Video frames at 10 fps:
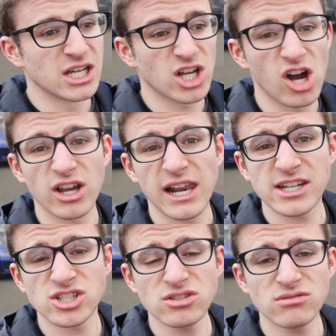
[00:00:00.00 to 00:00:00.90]
car
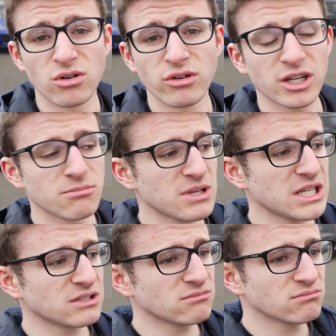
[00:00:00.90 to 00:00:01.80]
collection or it can
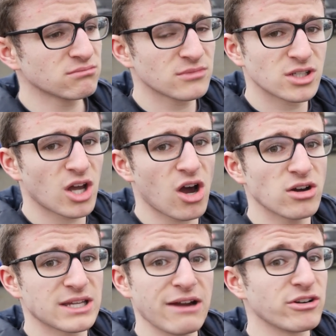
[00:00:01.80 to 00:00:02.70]
mean
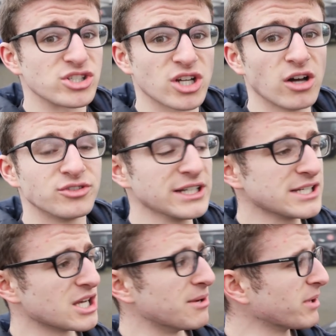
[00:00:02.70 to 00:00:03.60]
car garage, car
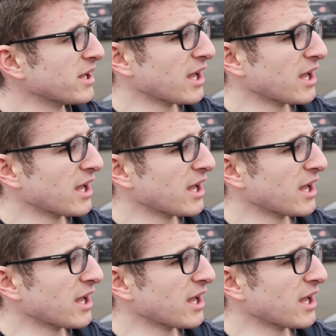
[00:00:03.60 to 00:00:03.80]
dealership.